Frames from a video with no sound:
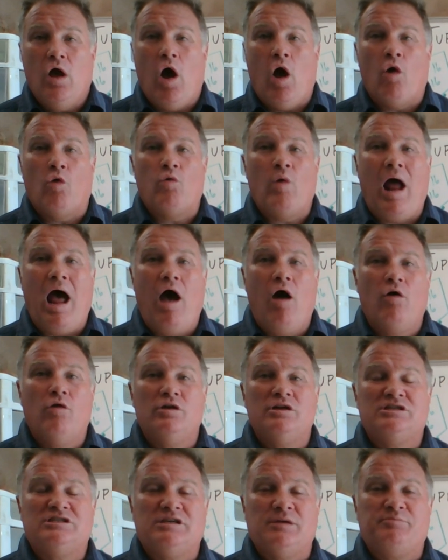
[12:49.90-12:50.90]

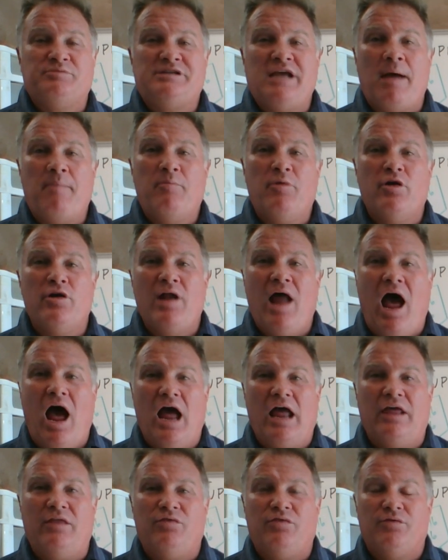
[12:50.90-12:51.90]
around September
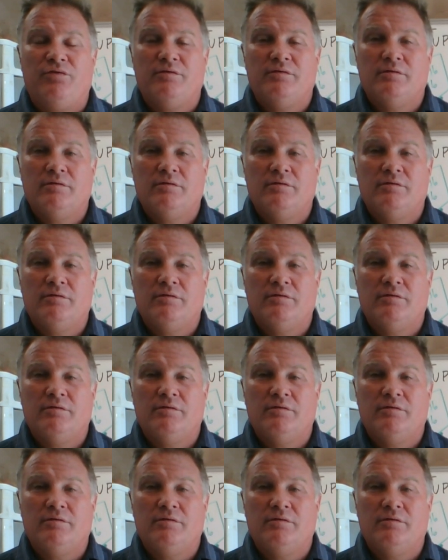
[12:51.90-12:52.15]
9th